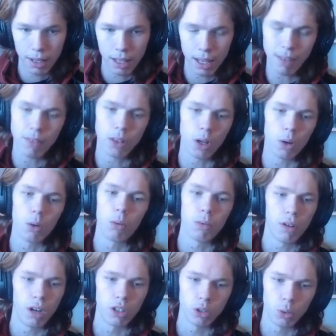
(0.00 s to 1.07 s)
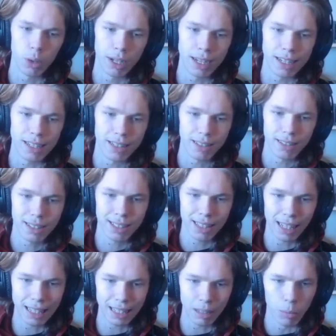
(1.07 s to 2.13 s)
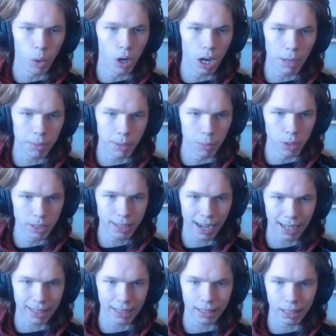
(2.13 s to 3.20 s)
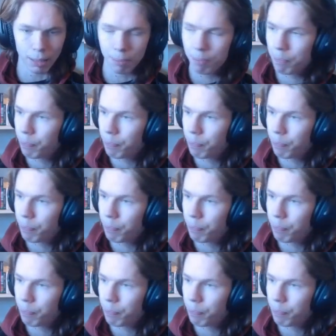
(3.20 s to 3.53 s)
even though 120 is slightly more optimal technically